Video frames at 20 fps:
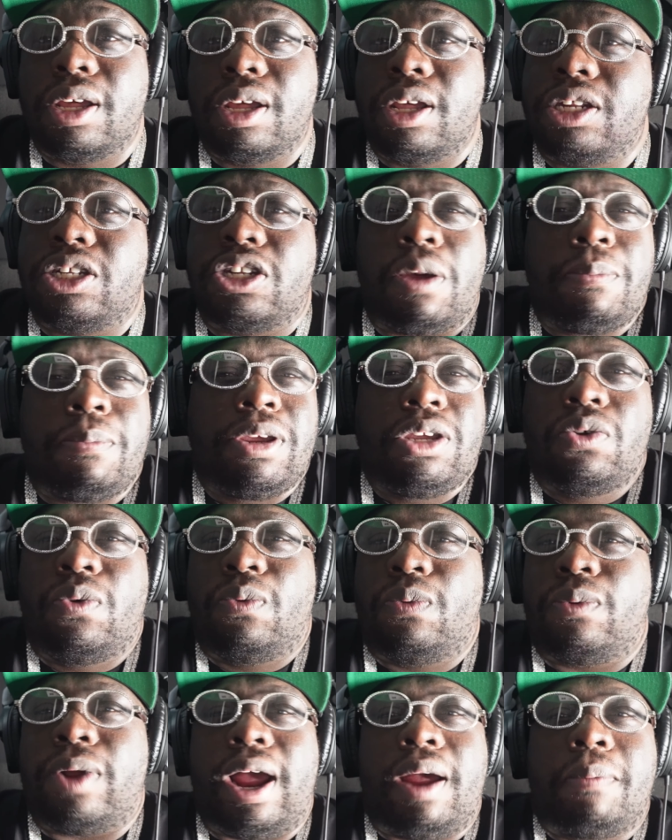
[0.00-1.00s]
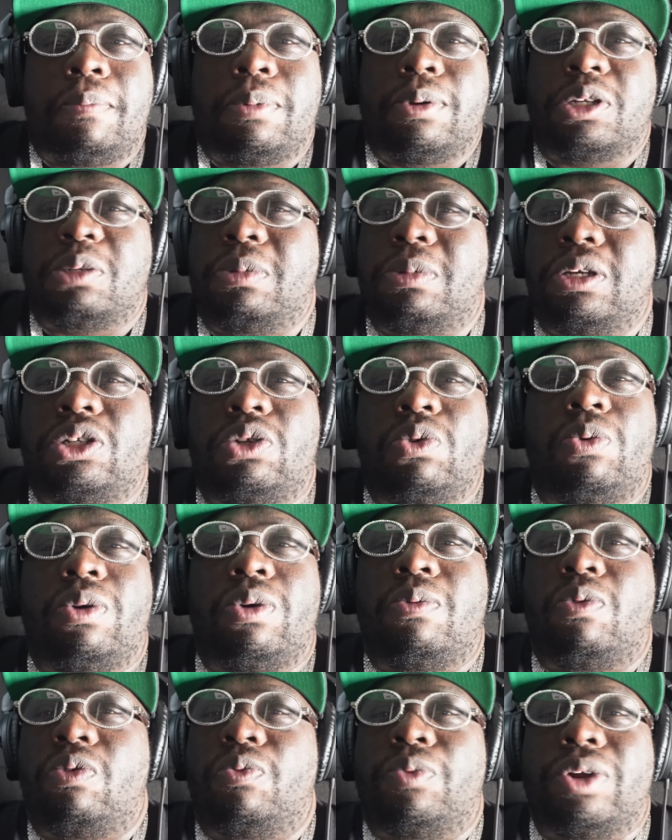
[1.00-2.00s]
some of you rappers be
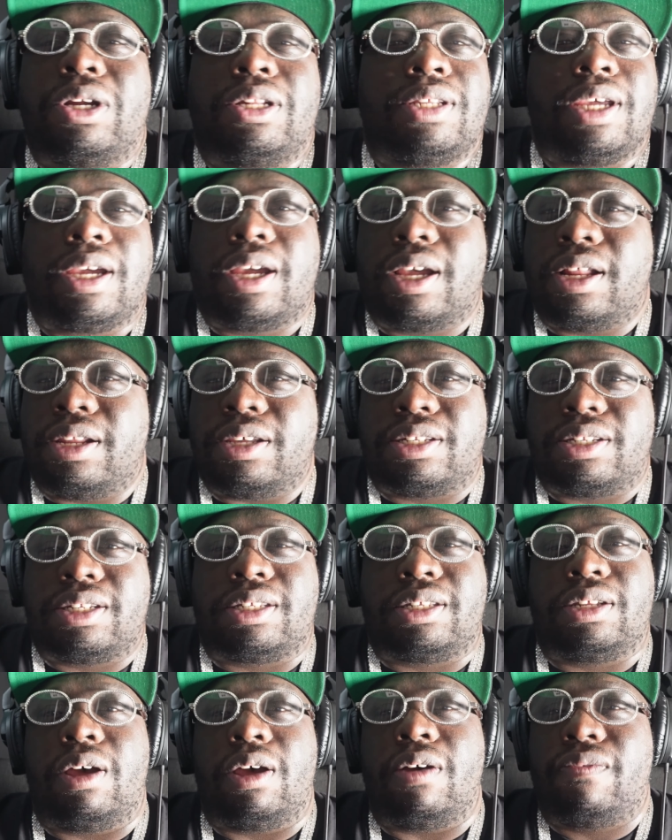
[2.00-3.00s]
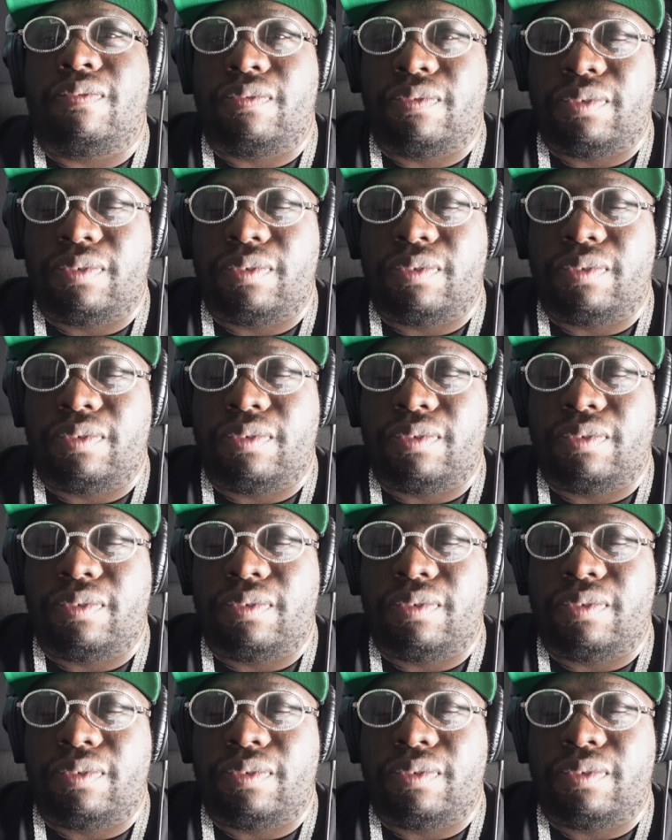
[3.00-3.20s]
doing ridiculous stuff